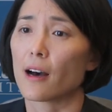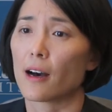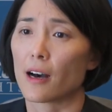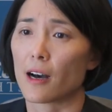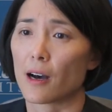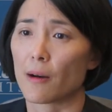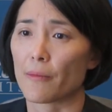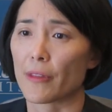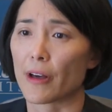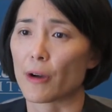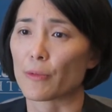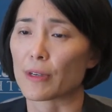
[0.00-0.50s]

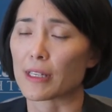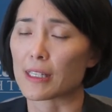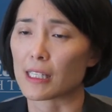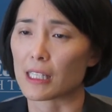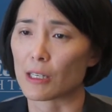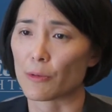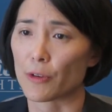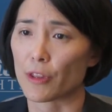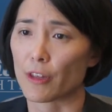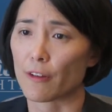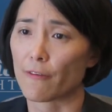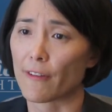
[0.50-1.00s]
um, that we
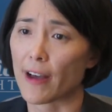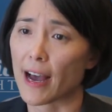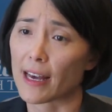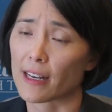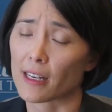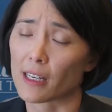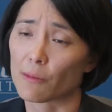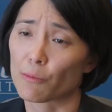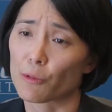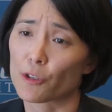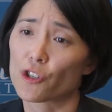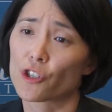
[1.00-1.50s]
see with
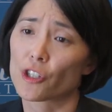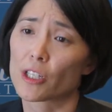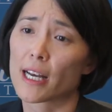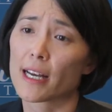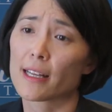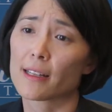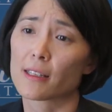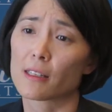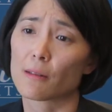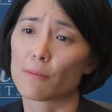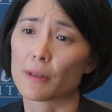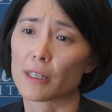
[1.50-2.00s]
afatinib, which
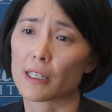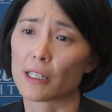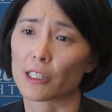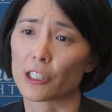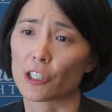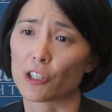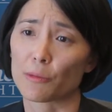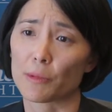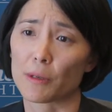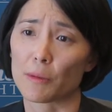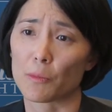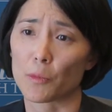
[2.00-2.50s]
tend to be a
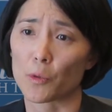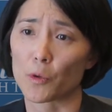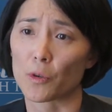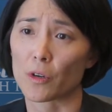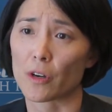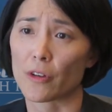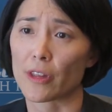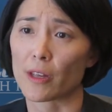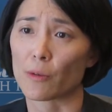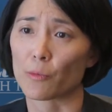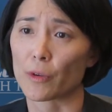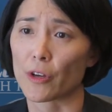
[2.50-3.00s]
little bit
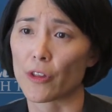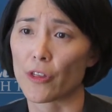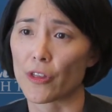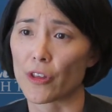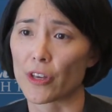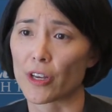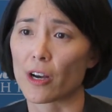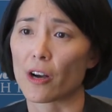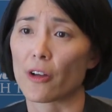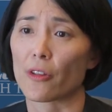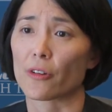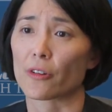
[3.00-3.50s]
more than with
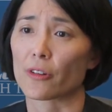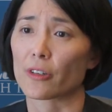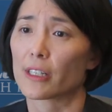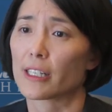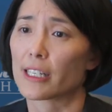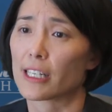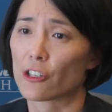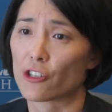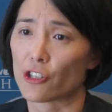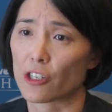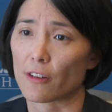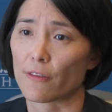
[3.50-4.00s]
the other
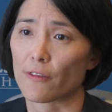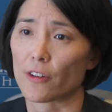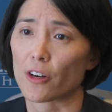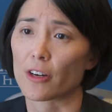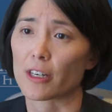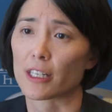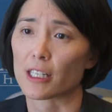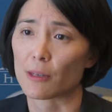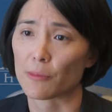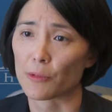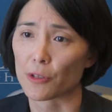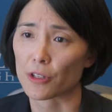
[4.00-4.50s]

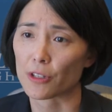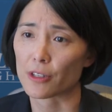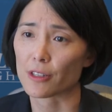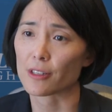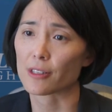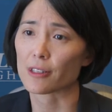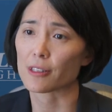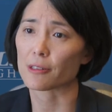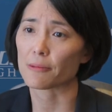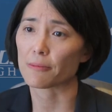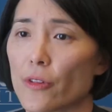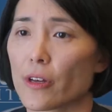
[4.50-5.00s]
EGFR
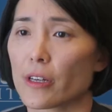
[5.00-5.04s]
inhibitors.